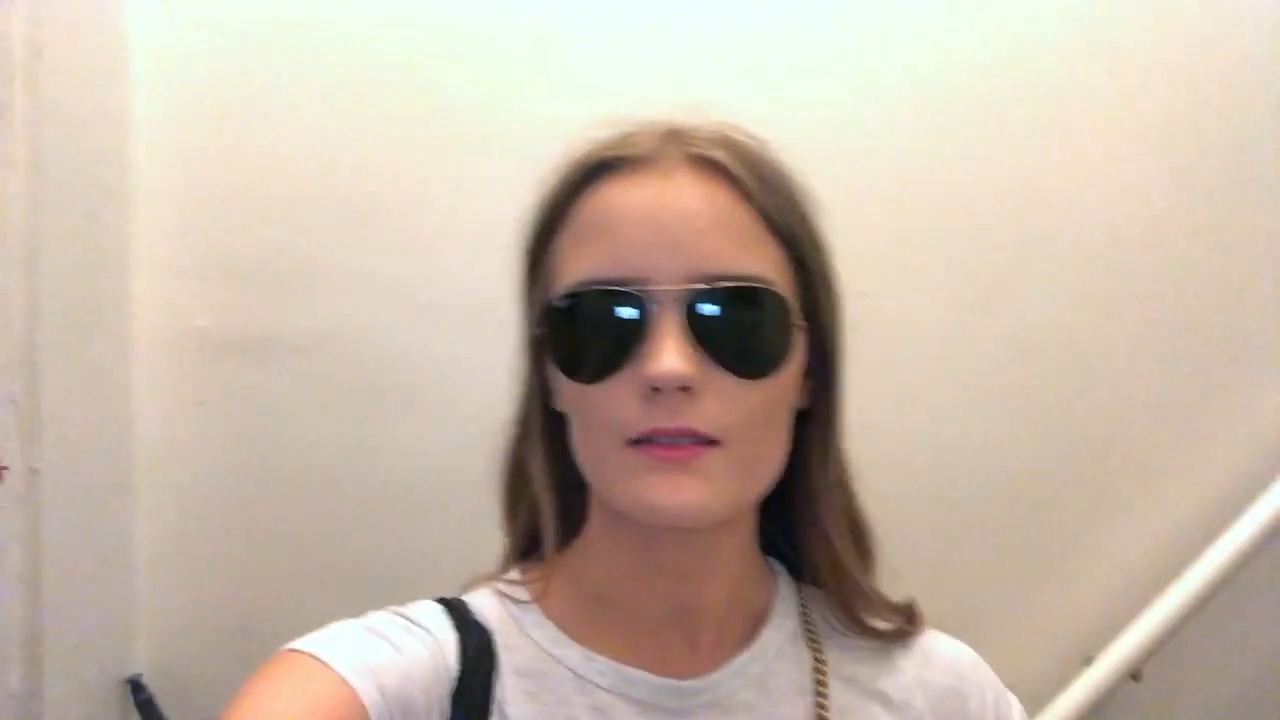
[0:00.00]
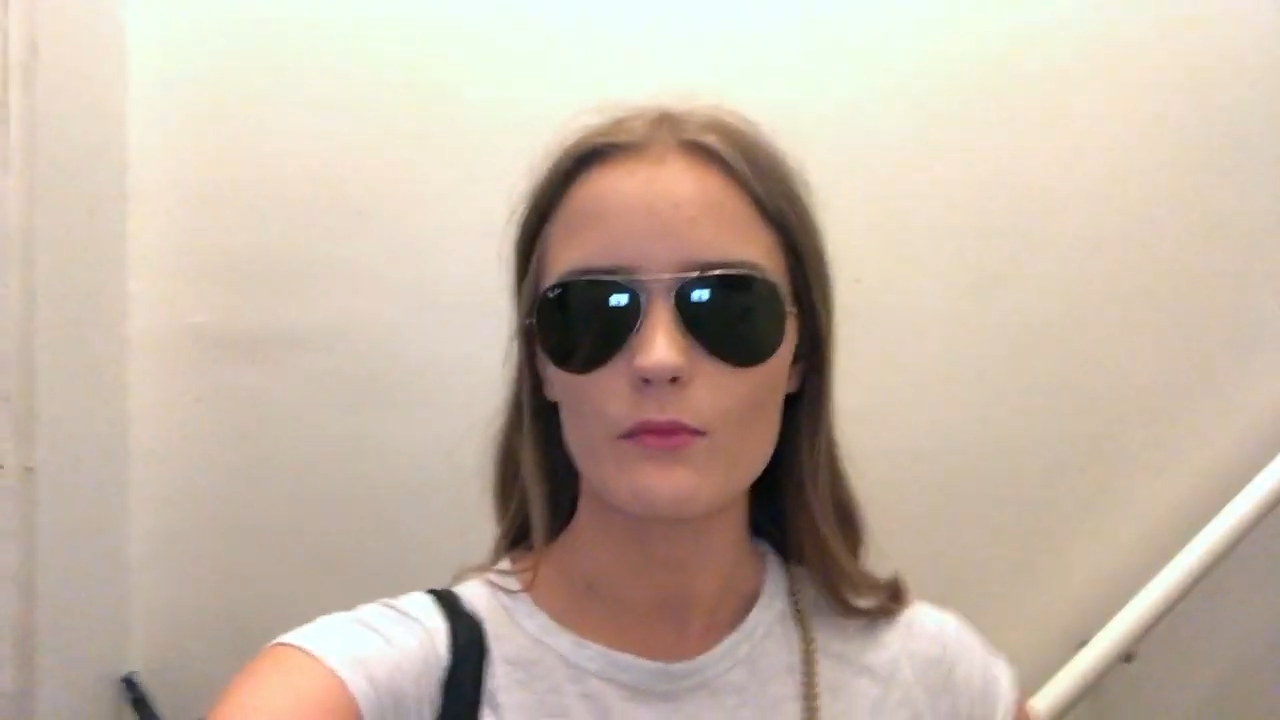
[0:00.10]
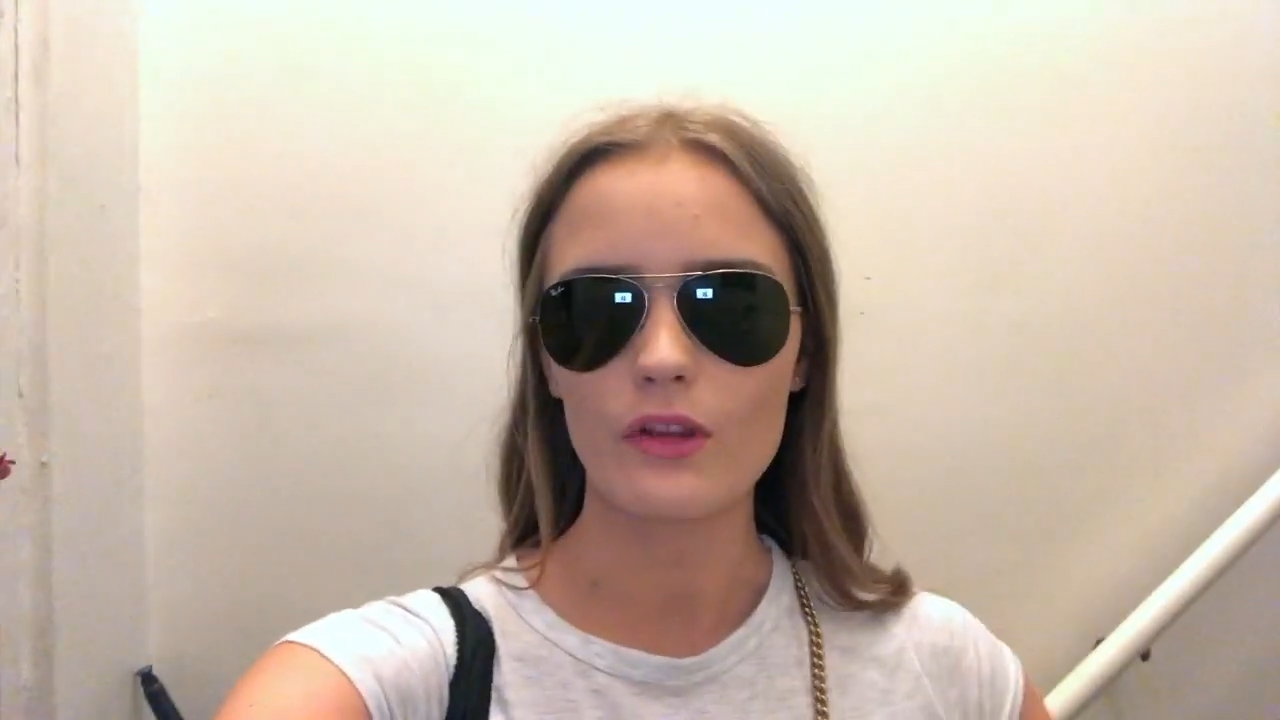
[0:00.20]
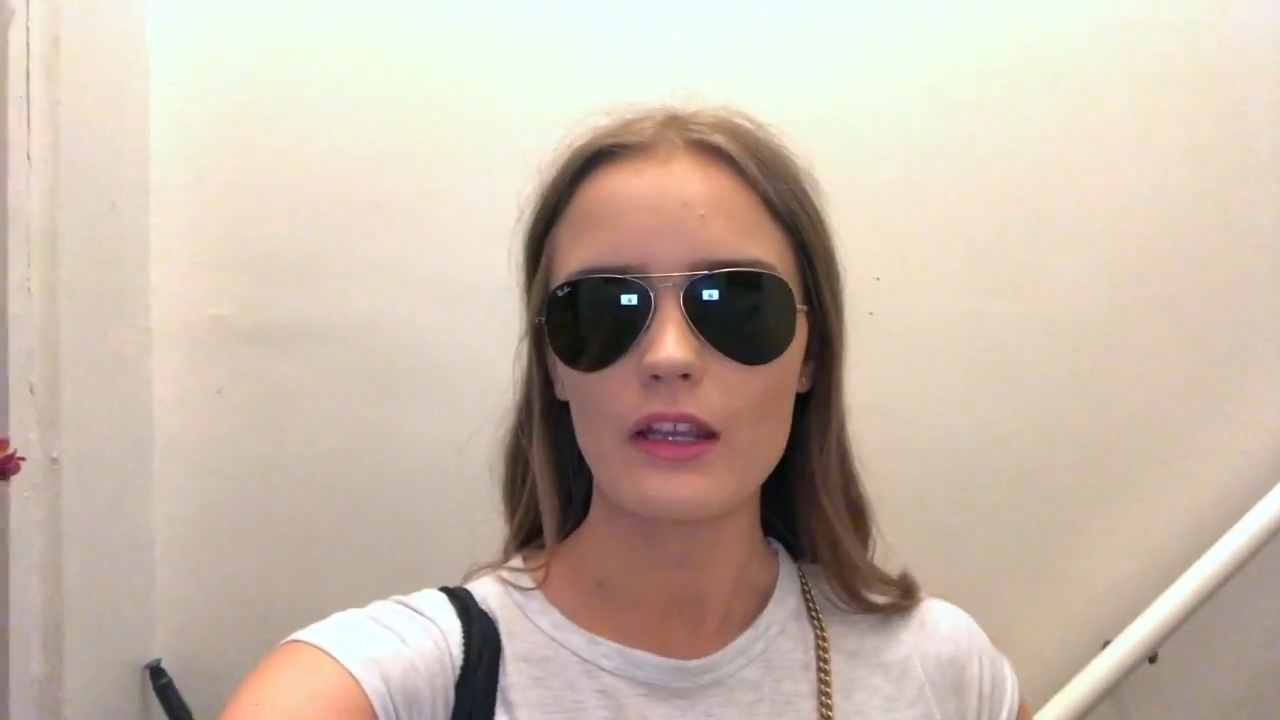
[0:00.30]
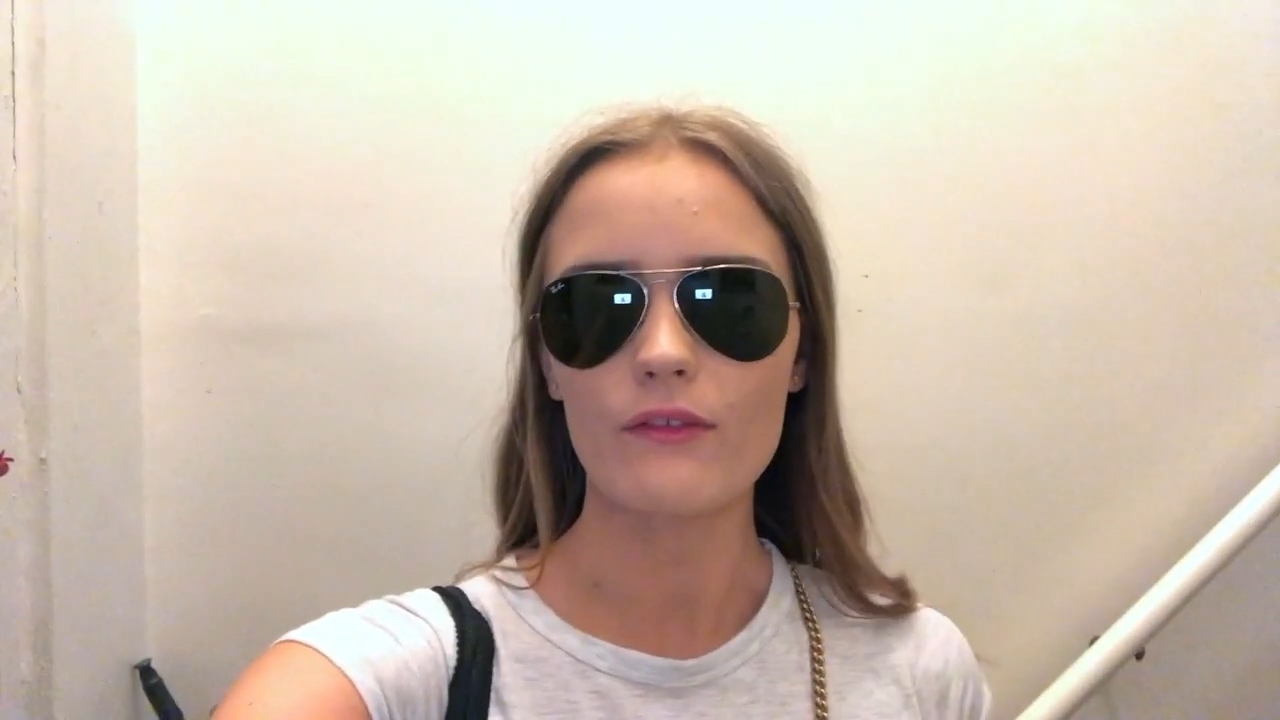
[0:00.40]

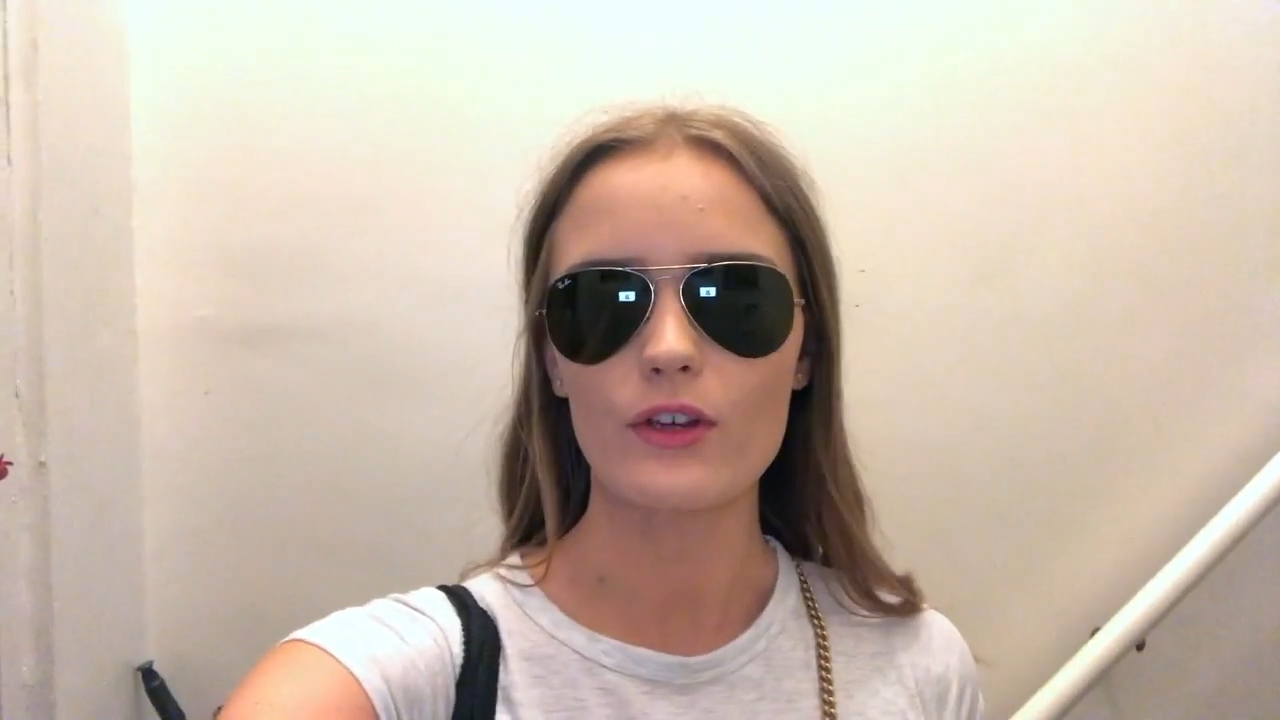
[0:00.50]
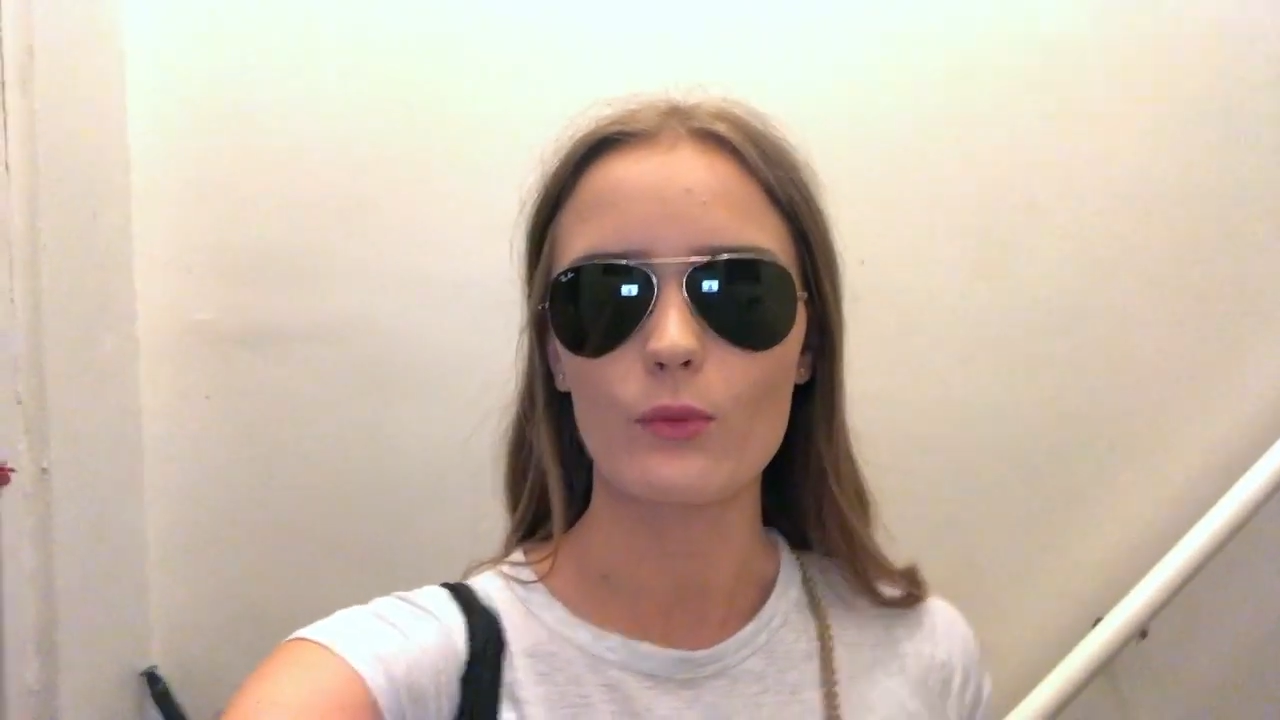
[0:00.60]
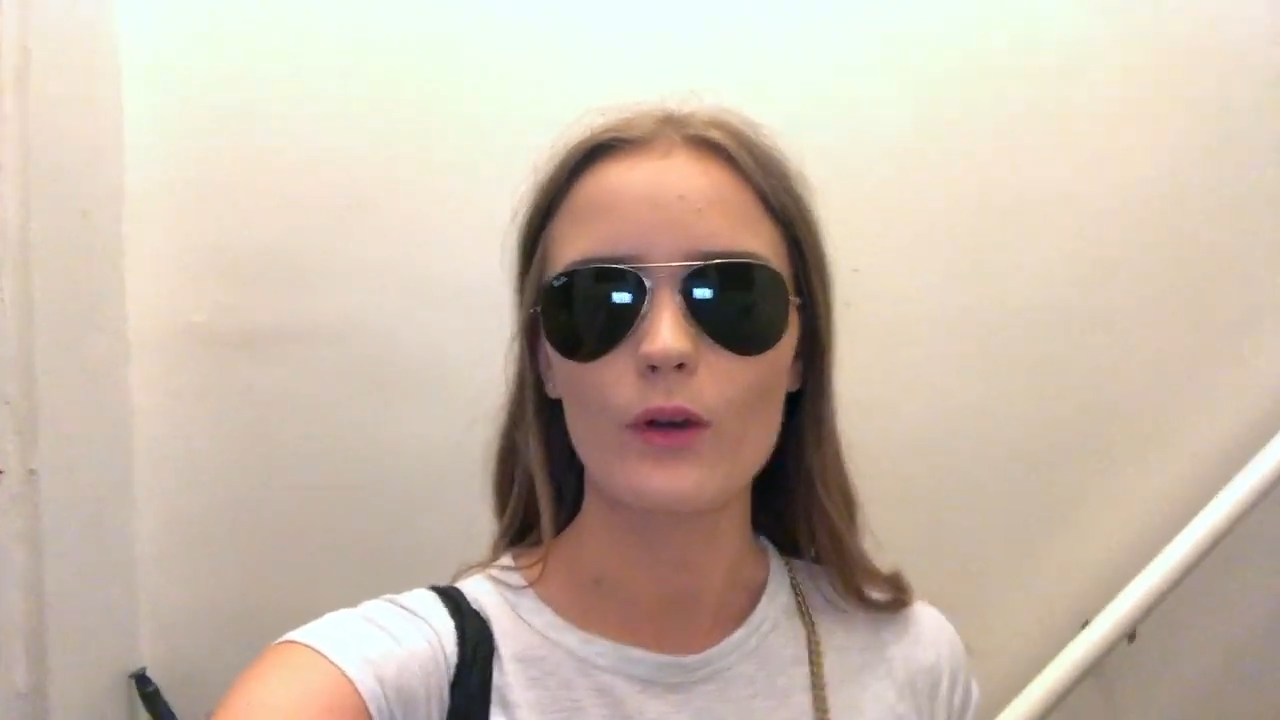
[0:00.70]
smoothie if you're